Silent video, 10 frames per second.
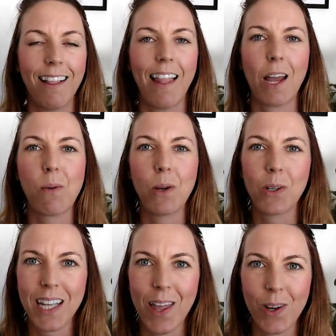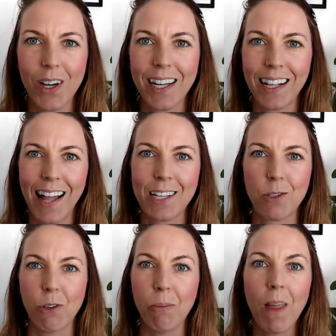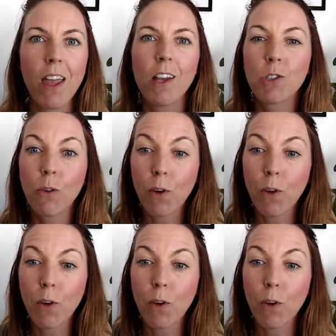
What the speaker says: like we were together in a classroom. So if you're